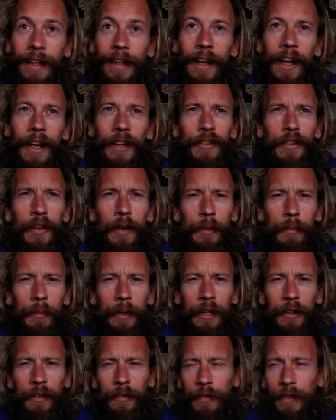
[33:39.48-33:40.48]
Last time I
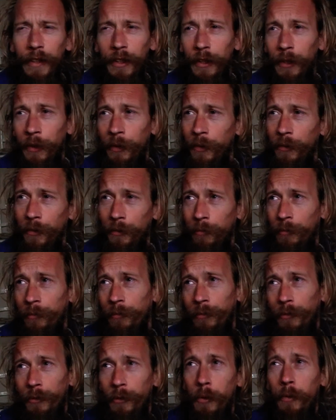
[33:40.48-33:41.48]
made a video
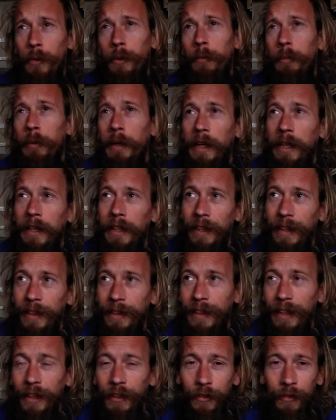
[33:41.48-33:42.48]
talking about it,
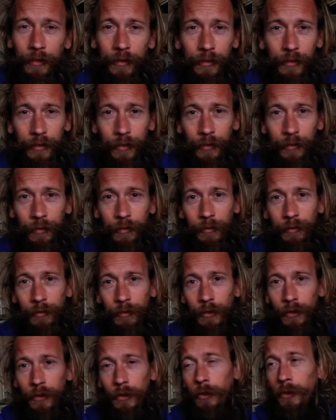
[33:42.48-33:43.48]
and then as
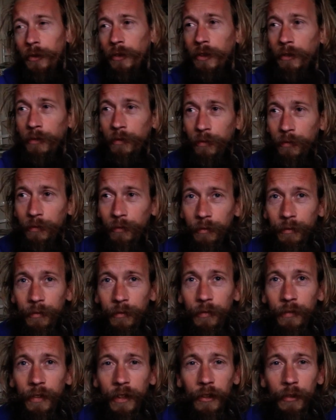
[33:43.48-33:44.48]
soon as I
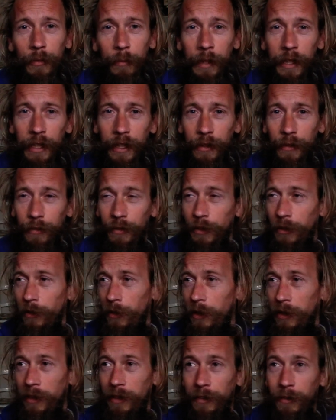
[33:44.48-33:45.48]
finished making the video, I
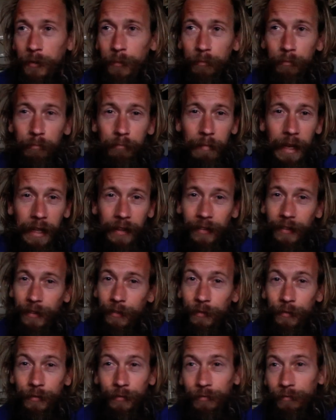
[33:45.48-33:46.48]
had this
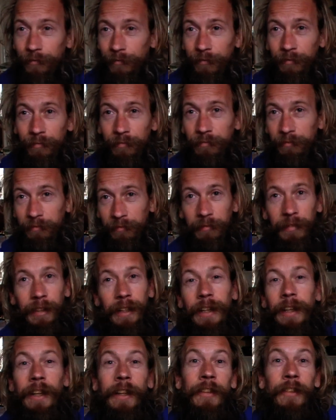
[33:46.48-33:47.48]
massive
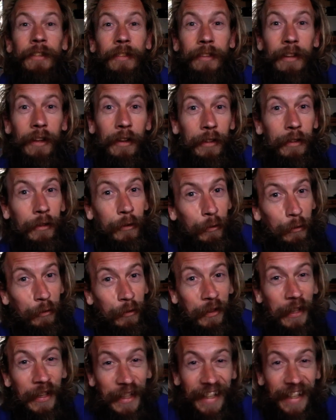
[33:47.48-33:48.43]
lust I couldn't.